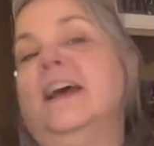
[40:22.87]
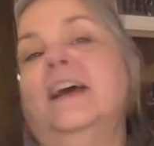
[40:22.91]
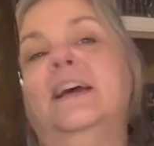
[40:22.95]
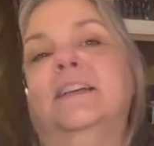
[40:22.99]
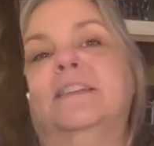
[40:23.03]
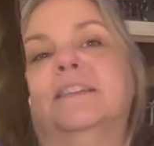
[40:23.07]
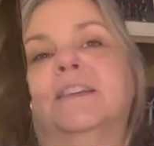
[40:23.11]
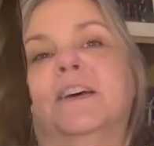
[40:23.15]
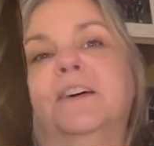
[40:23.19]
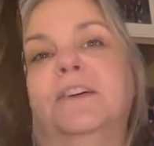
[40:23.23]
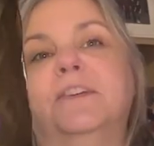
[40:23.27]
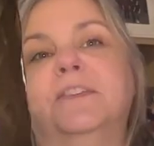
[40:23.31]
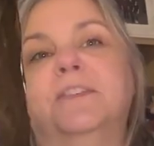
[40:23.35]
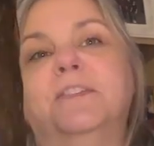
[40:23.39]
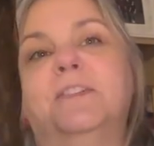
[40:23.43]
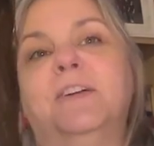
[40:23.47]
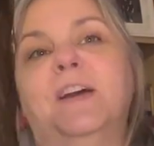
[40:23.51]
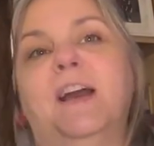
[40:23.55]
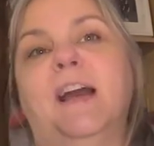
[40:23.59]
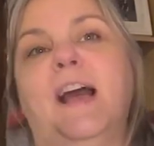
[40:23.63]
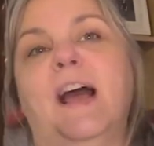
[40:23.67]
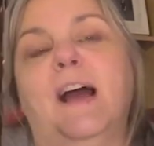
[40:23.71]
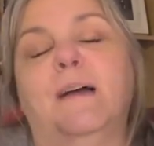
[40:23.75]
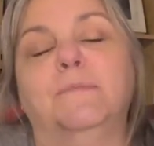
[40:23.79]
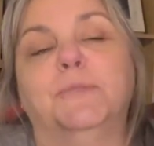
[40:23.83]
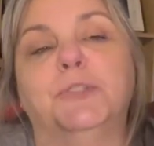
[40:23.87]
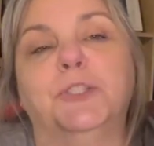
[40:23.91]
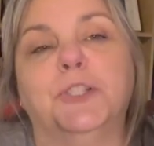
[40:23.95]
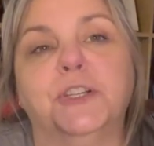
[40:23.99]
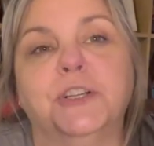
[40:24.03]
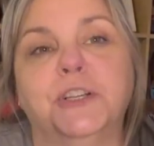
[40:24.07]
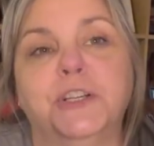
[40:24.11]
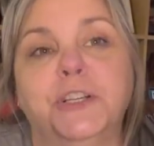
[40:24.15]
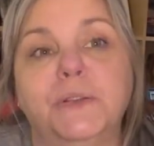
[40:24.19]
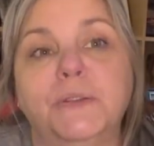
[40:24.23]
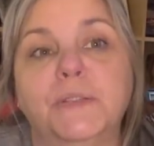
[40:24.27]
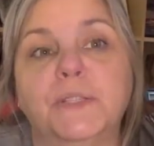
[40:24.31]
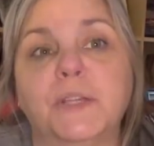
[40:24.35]
So I'm sure
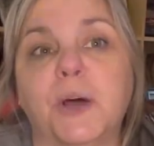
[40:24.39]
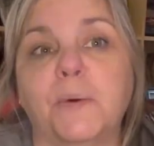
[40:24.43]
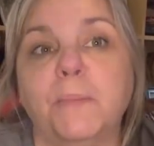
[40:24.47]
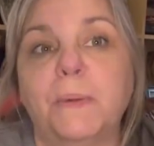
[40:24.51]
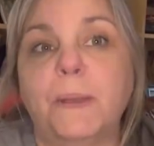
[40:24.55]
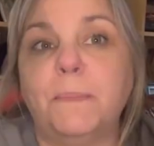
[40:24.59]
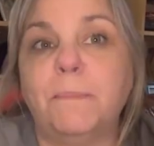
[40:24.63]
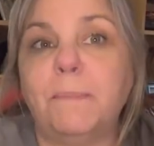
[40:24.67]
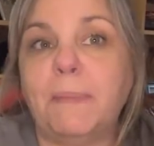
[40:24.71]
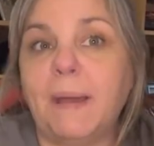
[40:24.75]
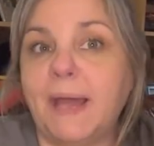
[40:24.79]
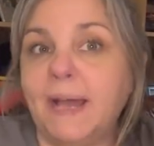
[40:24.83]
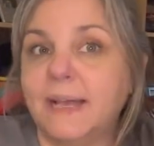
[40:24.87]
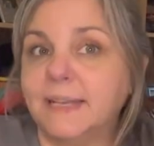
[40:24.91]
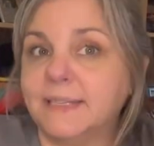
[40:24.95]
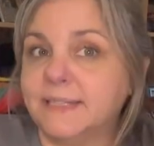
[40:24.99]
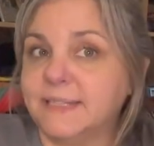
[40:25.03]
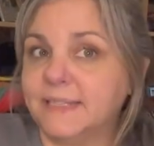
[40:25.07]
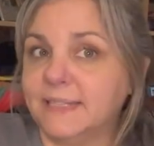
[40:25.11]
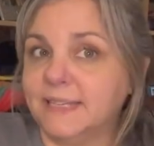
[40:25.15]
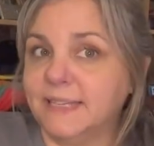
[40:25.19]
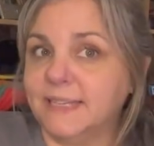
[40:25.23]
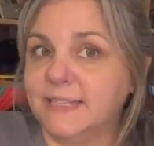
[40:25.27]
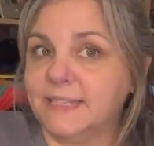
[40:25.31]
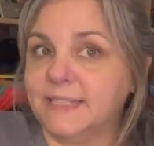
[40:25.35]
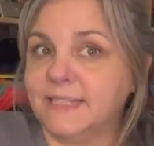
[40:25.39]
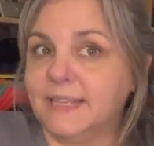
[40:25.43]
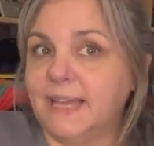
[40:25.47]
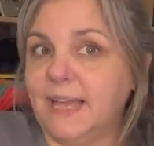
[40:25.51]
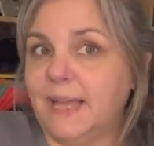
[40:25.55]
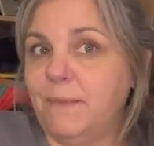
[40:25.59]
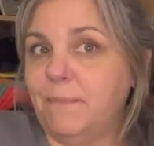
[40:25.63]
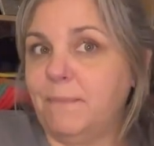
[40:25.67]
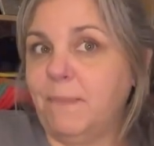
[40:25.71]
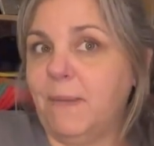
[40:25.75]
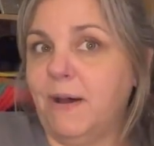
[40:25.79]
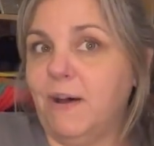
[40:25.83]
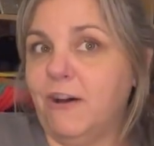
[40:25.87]
you saw me pass these
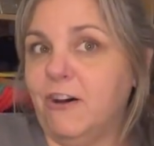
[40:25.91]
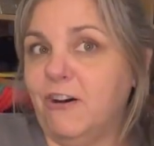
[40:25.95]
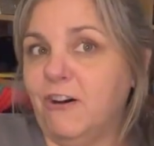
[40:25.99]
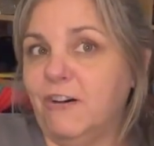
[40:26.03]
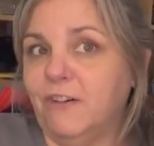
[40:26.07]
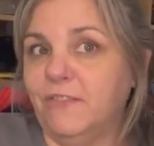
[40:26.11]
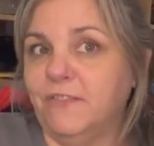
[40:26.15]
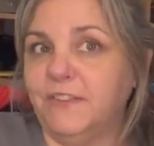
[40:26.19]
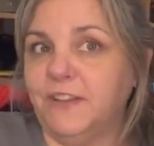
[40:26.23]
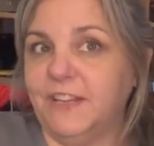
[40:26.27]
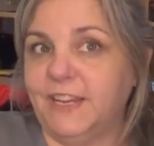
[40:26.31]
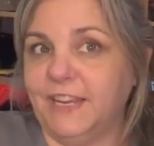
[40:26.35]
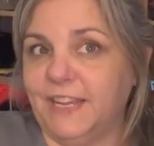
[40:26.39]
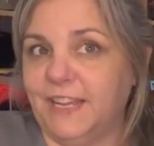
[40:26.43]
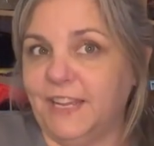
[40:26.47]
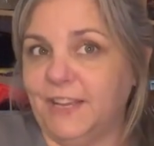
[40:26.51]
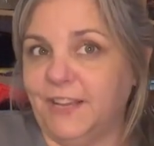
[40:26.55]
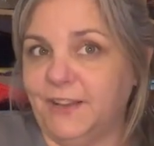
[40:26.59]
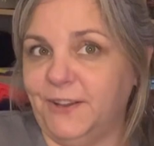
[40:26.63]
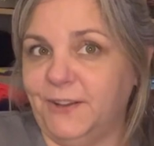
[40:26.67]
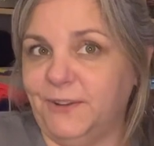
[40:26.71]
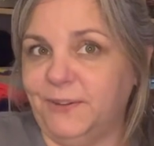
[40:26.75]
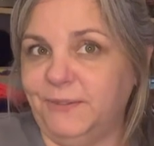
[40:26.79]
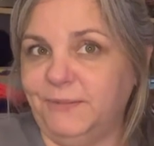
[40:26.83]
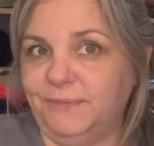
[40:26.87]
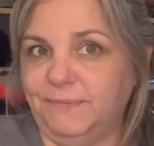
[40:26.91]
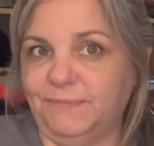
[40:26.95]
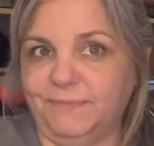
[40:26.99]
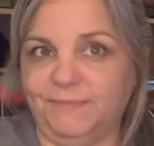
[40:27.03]
in my haul video,